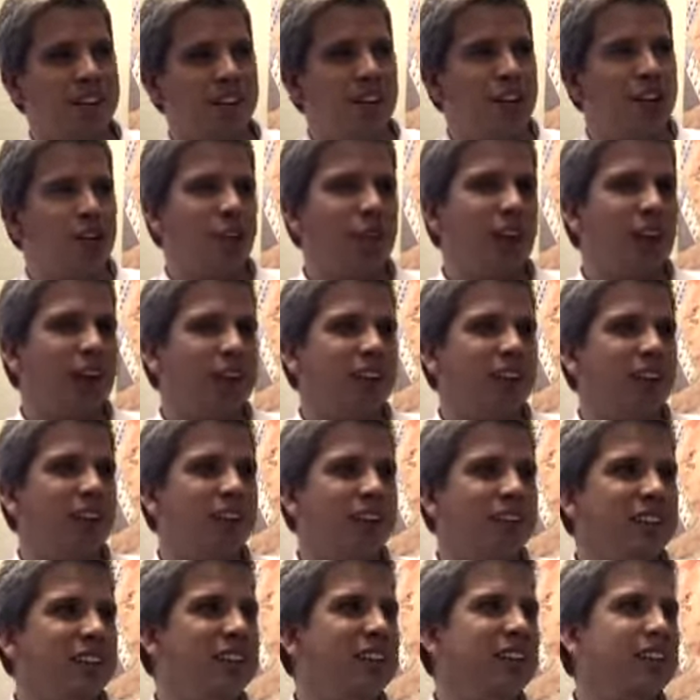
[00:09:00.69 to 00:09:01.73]
The reality
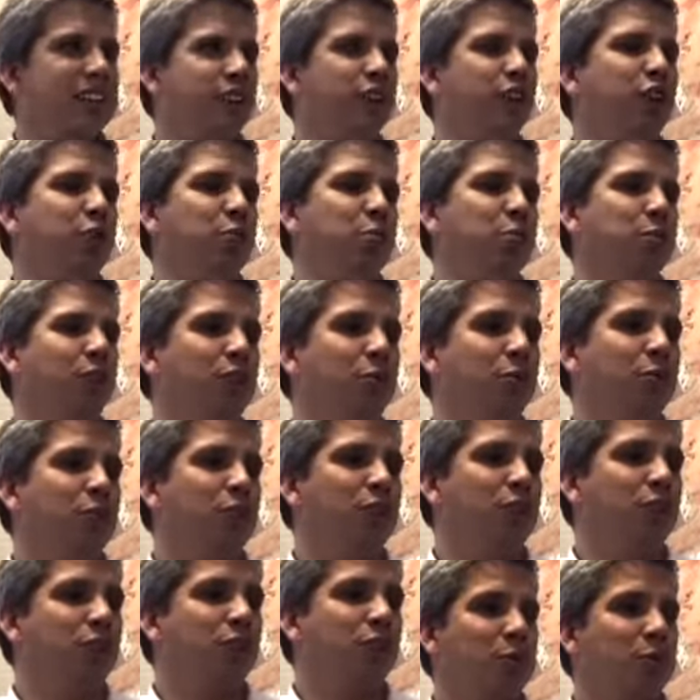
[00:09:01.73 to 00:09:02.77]
is a single mom
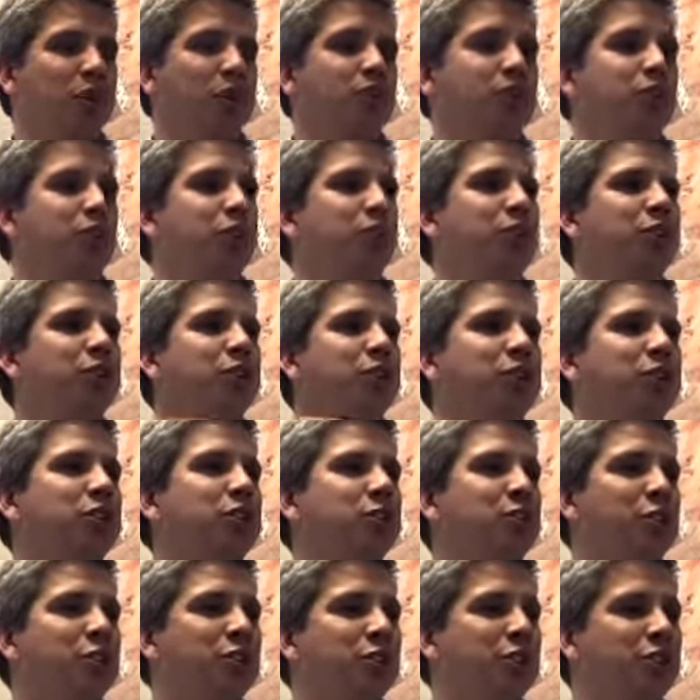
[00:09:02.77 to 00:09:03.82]
wants a 3rd
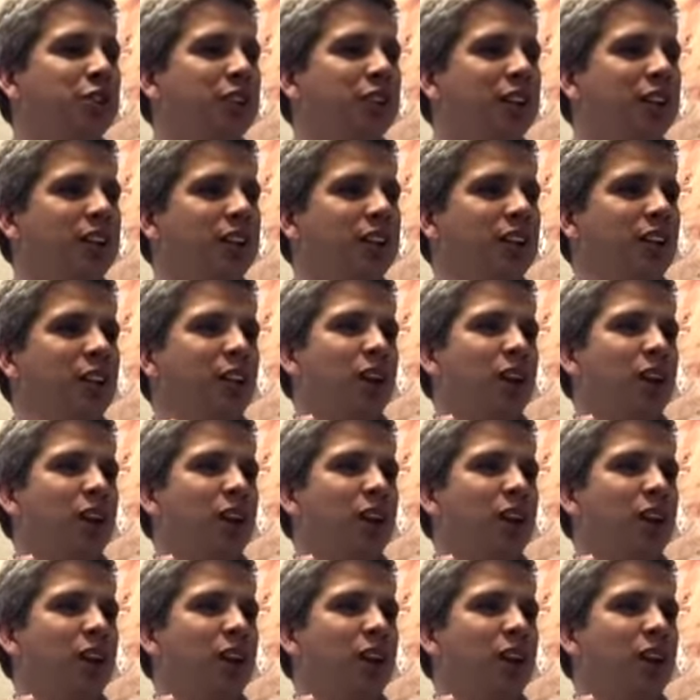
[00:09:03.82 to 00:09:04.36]
story unit.